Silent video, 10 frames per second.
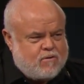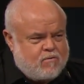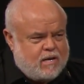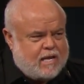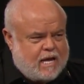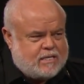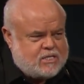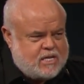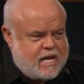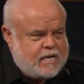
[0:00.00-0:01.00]
you really got
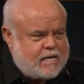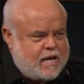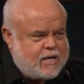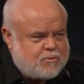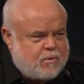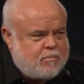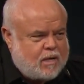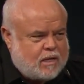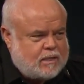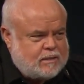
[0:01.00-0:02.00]
this di diaspora
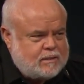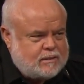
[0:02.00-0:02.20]
bug.